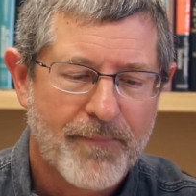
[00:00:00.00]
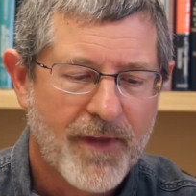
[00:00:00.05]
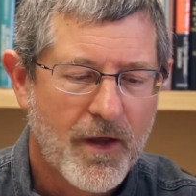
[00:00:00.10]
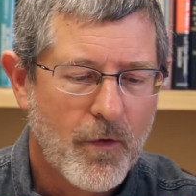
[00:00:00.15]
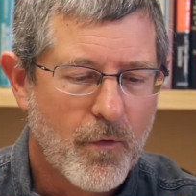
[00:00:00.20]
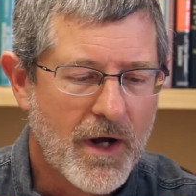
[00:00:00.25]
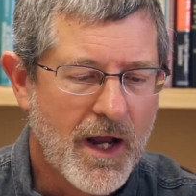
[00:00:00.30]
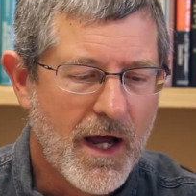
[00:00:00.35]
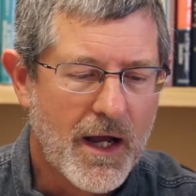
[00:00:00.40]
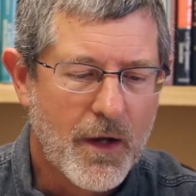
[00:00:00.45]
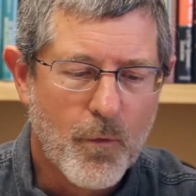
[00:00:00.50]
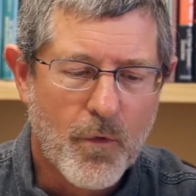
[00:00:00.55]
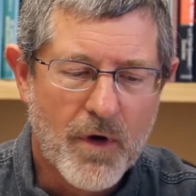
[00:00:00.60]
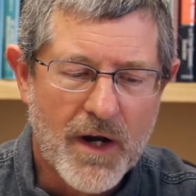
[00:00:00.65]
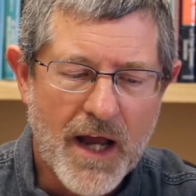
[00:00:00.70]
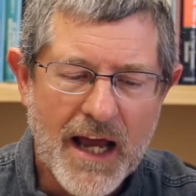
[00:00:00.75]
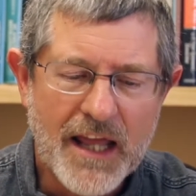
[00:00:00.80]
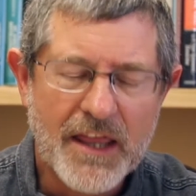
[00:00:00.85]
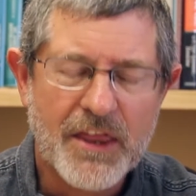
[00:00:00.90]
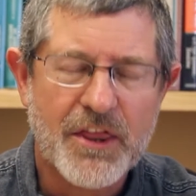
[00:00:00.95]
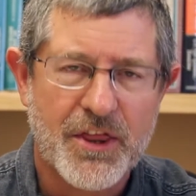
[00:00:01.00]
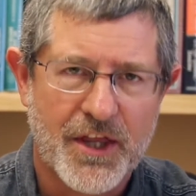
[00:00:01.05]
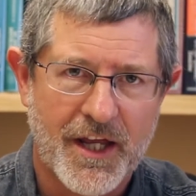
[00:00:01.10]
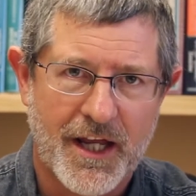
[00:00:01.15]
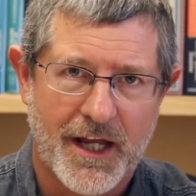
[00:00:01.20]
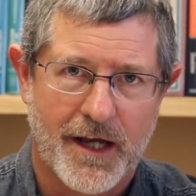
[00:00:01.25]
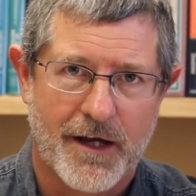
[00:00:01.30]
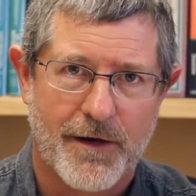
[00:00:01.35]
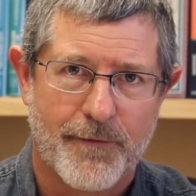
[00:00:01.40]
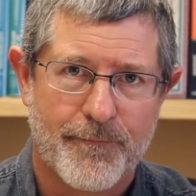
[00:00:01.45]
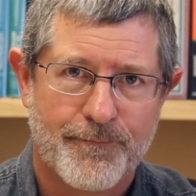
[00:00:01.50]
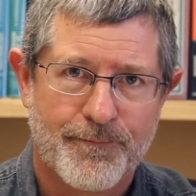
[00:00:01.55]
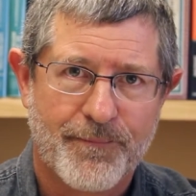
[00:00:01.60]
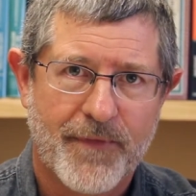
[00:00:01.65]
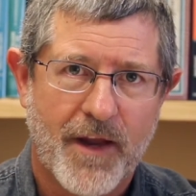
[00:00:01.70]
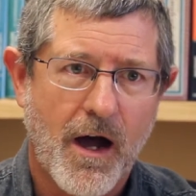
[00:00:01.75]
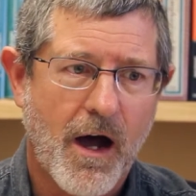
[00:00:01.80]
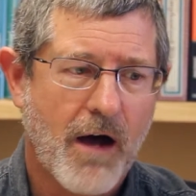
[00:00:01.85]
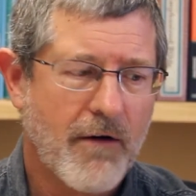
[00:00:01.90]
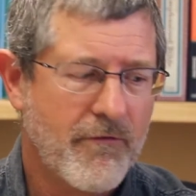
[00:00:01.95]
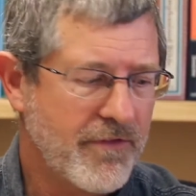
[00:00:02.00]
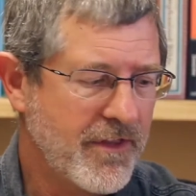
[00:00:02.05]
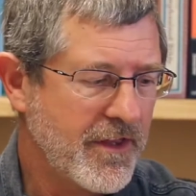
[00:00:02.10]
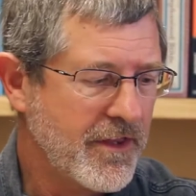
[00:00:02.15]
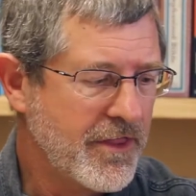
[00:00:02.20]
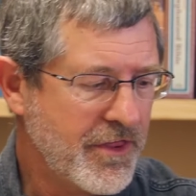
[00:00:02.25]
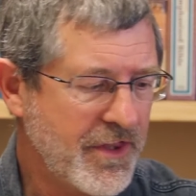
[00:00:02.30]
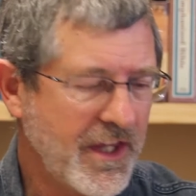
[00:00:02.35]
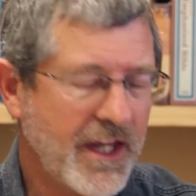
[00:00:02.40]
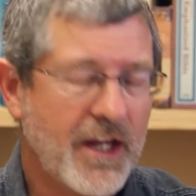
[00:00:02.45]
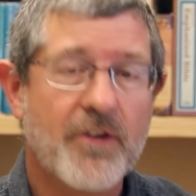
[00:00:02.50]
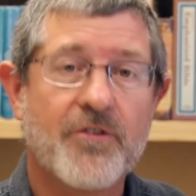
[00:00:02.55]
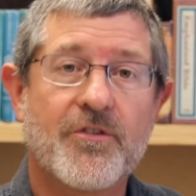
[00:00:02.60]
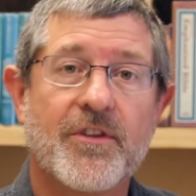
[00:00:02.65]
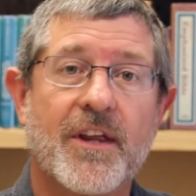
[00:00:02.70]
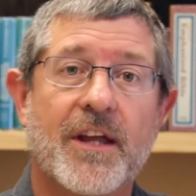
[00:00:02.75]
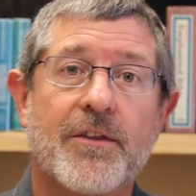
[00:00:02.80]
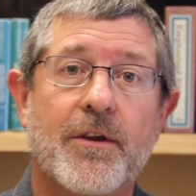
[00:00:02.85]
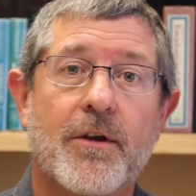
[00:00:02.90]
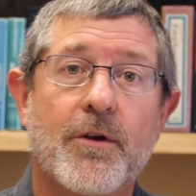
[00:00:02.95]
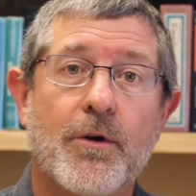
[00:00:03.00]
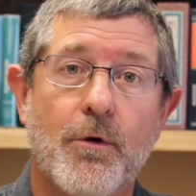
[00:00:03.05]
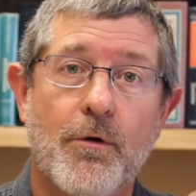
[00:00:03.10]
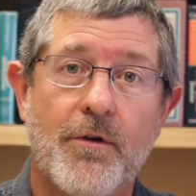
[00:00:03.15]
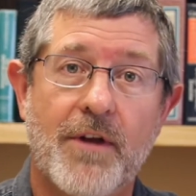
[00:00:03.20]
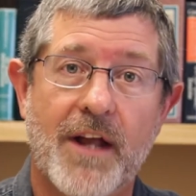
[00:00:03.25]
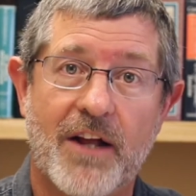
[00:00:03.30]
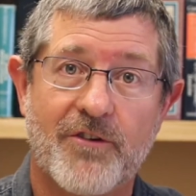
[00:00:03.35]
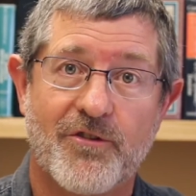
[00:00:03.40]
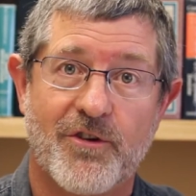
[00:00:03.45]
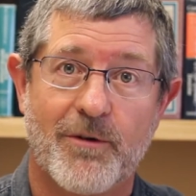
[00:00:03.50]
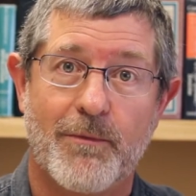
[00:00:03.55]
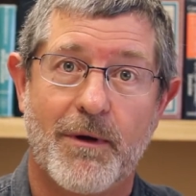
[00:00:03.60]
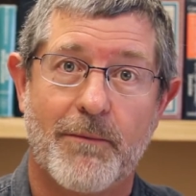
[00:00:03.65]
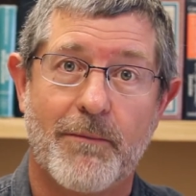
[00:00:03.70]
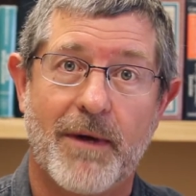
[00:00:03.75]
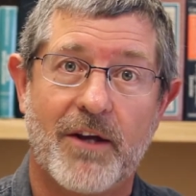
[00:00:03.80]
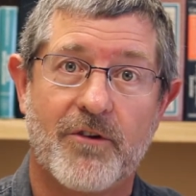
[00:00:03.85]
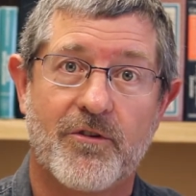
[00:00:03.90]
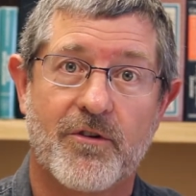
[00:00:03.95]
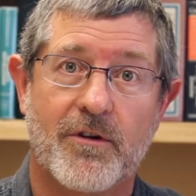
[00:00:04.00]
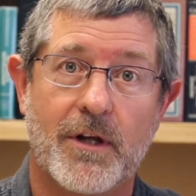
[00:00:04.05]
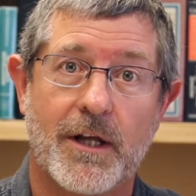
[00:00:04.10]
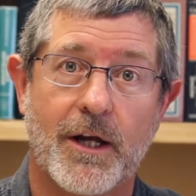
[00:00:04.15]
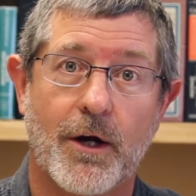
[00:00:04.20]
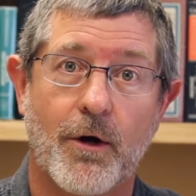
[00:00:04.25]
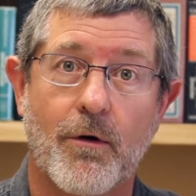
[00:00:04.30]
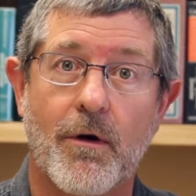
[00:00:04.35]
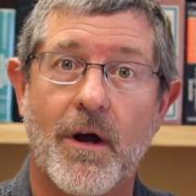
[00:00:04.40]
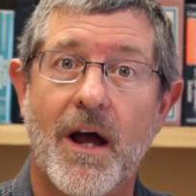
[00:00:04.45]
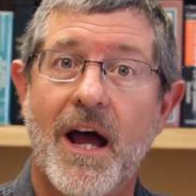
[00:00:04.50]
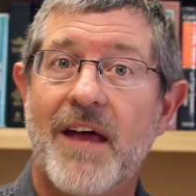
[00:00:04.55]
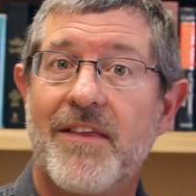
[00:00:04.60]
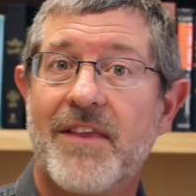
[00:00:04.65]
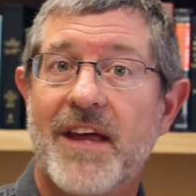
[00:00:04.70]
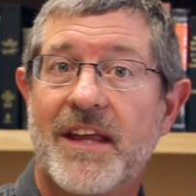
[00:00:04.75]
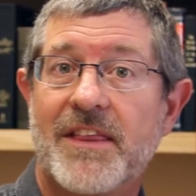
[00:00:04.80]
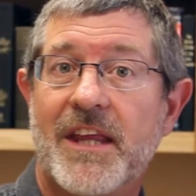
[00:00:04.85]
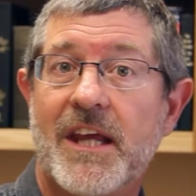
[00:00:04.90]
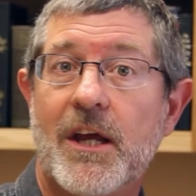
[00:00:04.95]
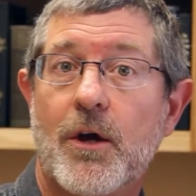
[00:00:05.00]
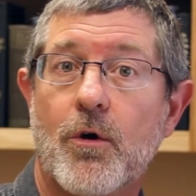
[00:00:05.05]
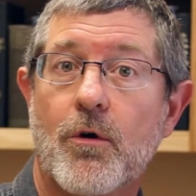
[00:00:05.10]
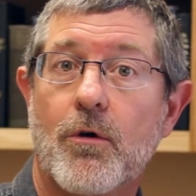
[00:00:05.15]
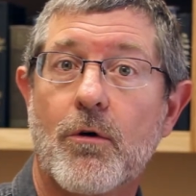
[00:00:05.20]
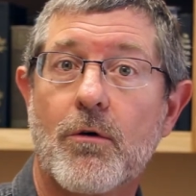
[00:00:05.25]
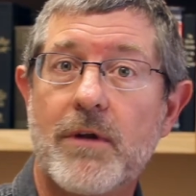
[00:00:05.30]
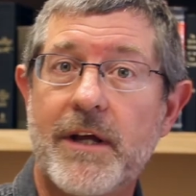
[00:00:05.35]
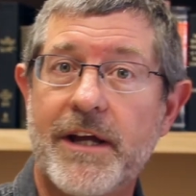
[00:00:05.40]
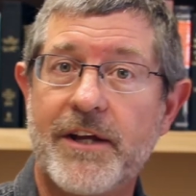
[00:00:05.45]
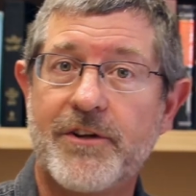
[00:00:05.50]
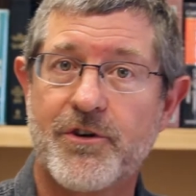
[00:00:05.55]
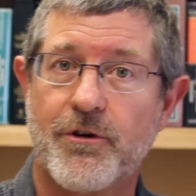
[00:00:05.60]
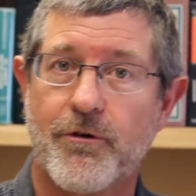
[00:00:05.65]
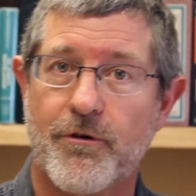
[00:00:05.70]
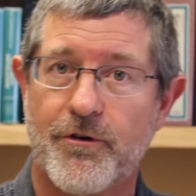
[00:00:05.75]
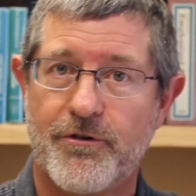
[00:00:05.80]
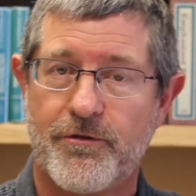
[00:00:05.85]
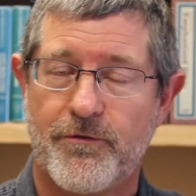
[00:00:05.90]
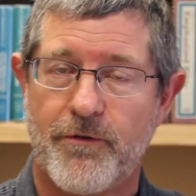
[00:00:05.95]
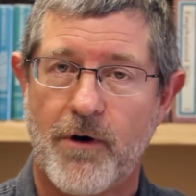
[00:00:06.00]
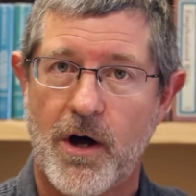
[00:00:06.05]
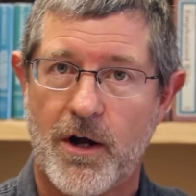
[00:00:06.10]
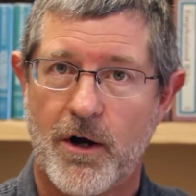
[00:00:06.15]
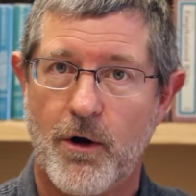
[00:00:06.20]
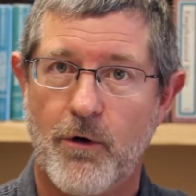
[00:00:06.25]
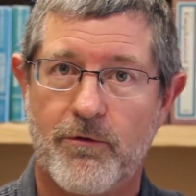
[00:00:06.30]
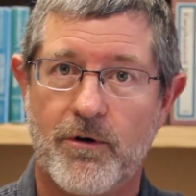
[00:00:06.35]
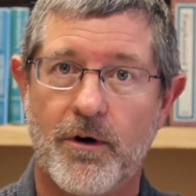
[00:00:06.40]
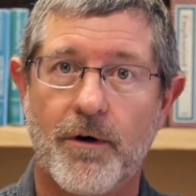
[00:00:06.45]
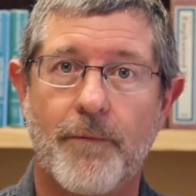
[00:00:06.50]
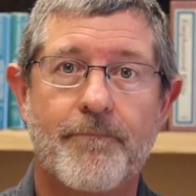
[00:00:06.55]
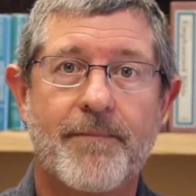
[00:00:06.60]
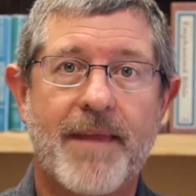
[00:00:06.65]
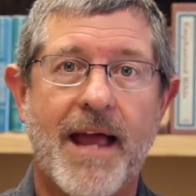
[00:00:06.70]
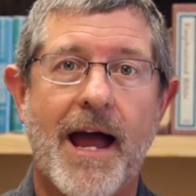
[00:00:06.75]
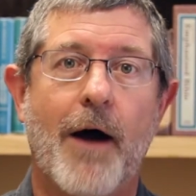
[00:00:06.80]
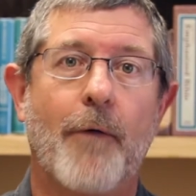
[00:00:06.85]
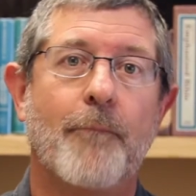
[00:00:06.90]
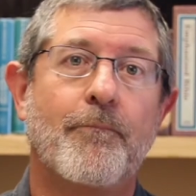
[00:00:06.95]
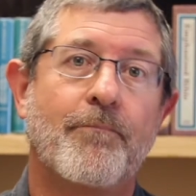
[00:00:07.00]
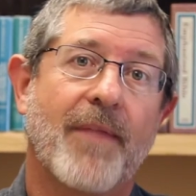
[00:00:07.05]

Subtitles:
When I think of the things that the New Testament makes clear that the early church fought over, now,